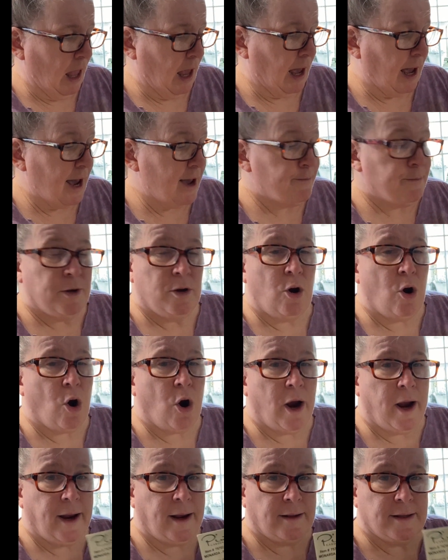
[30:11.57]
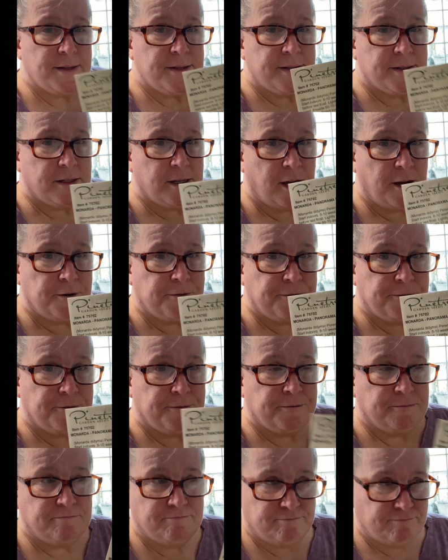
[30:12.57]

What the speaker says: I've been growing this stuff,